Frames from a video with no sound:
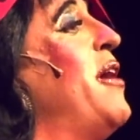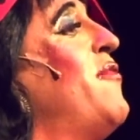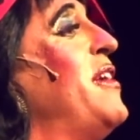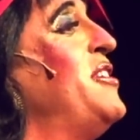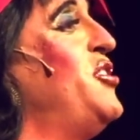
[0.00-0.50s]

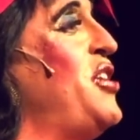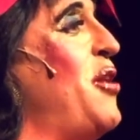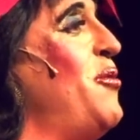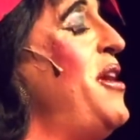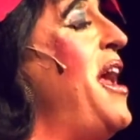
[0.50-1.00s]
my friends
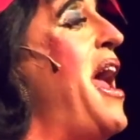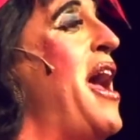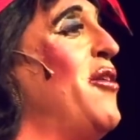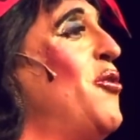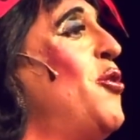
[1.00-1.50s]
Jerry
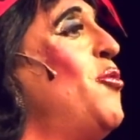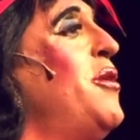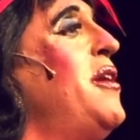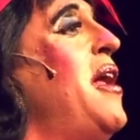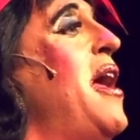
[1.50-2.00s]
and
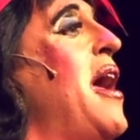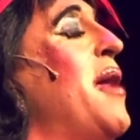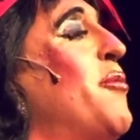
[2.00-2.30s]
Erwin